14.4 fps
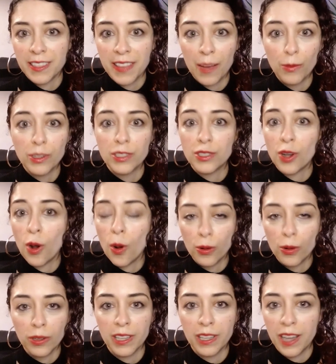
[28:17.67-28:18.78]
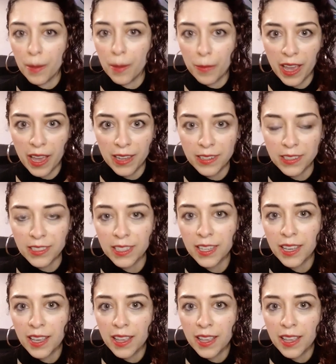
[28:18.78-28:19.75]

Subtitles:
and that would totally upend